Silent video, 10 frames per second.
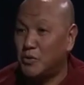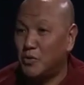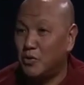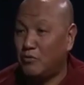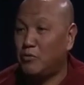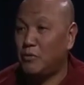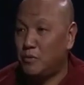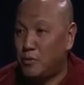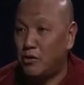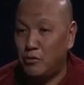You have to be
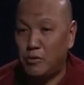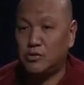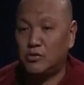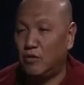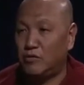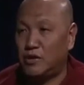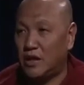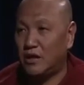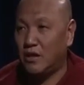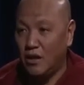proud because you have
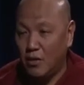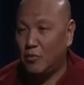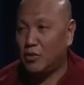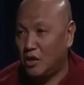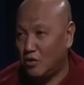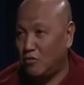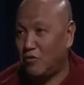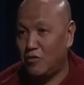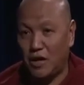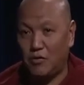taken bodhisattva
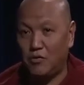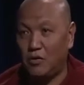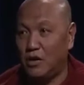vow,